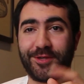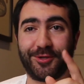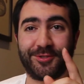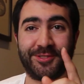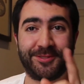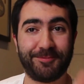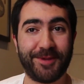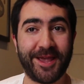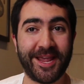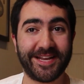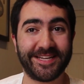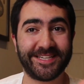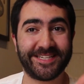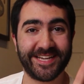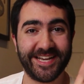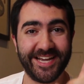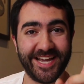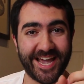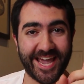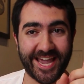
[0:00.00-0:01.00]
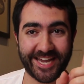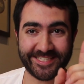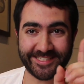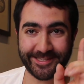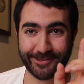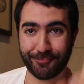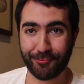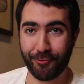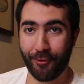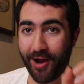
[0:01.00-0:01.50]
I'll spend
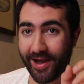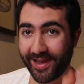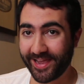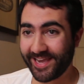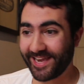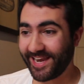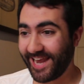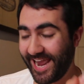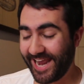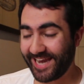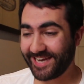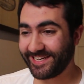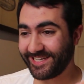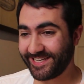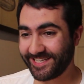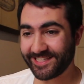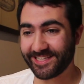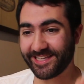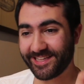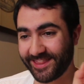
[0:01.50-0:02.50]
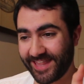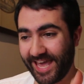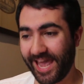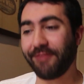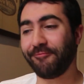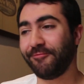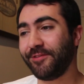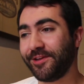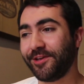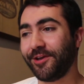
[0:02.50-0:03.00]
actually writing and editing
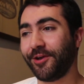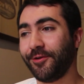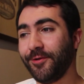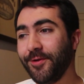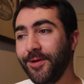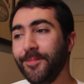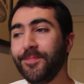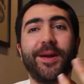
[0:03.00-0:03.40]
that video.